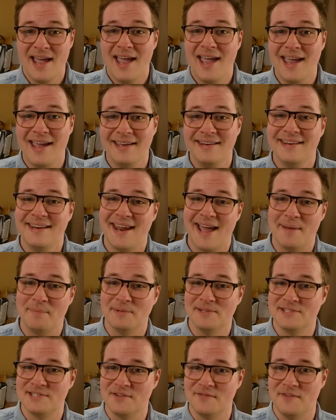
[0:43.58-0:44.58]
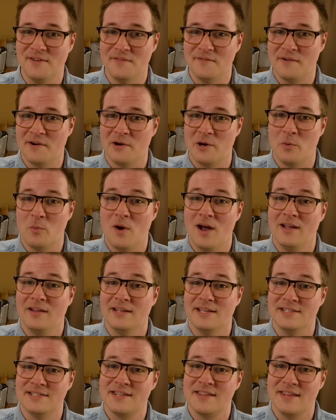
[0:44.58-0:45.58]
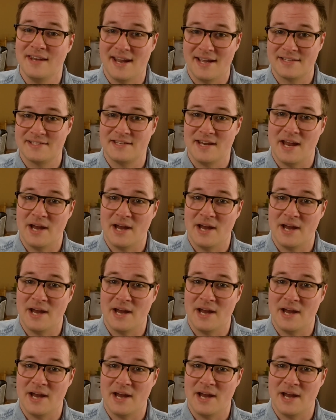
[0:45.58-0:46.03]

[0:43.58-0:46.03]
and it happens to fit very well into the next